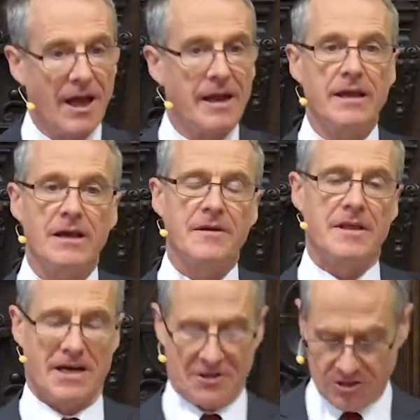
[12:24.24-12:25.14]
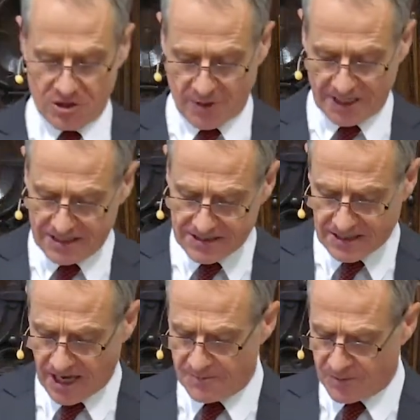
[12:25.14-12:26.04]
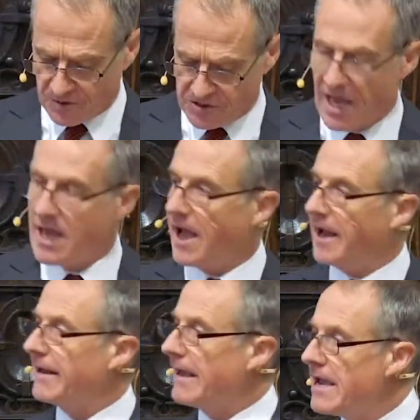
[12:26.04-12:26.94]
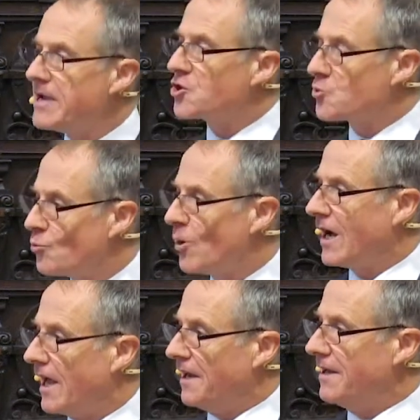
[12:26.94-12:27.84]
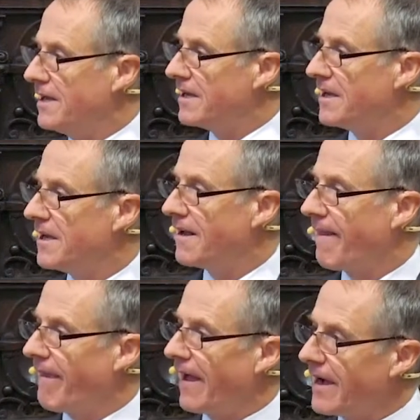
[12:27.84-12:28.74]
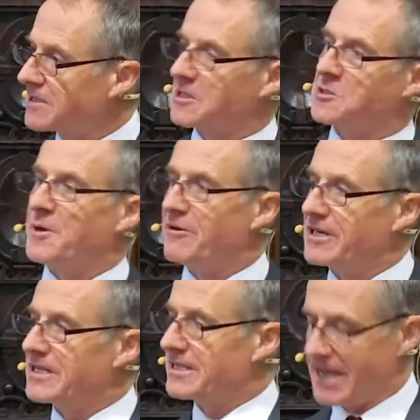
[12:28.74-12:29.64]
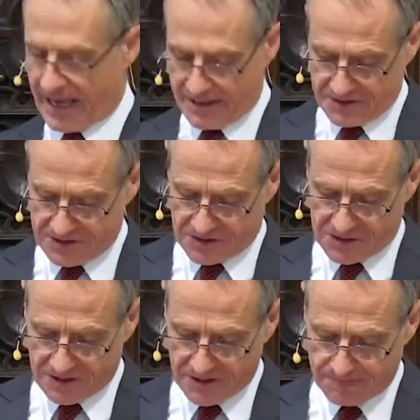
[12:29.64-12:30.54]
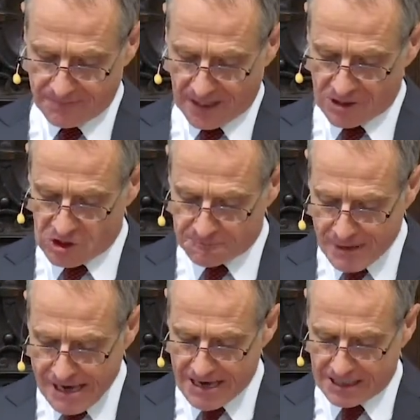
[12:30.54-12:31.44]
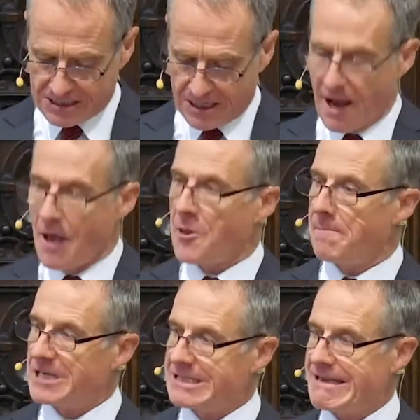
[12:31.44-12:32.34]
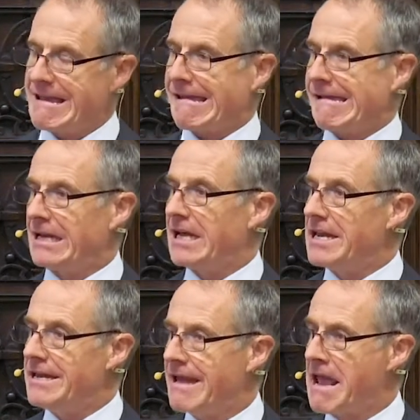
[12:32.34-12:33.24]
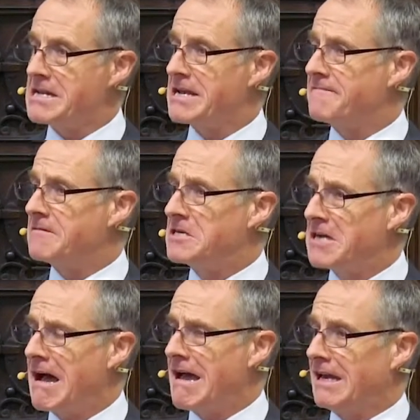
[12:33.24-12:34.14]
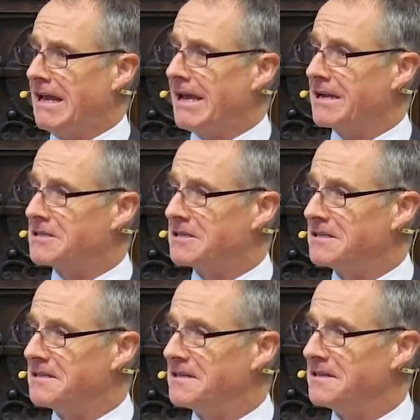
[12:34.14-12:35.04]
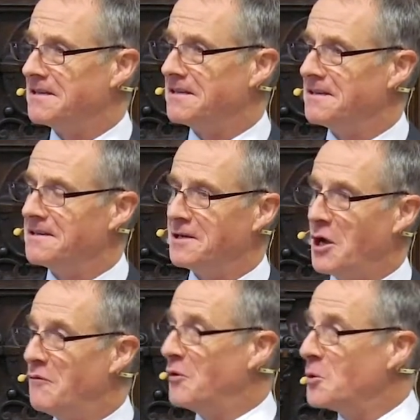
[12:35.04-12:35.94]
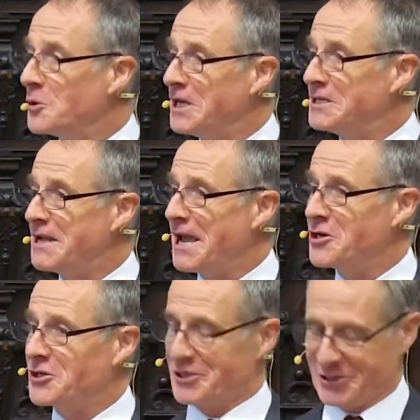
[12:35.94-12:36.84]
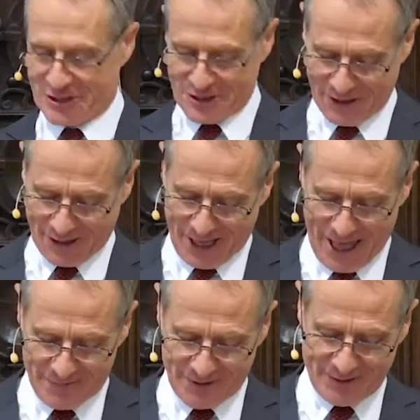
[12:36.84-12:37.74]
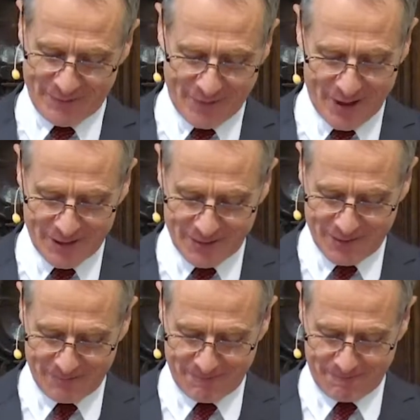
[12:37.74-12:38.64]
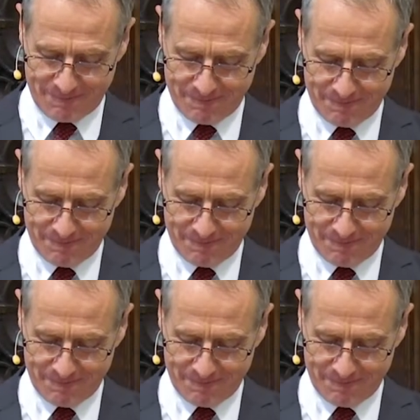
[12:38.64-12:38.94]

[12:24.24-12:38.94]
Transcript: And here are the 120 disciples. And each one, as the Spirit descends, speaks the particular native dialect of all these nations that are gathered in front of them.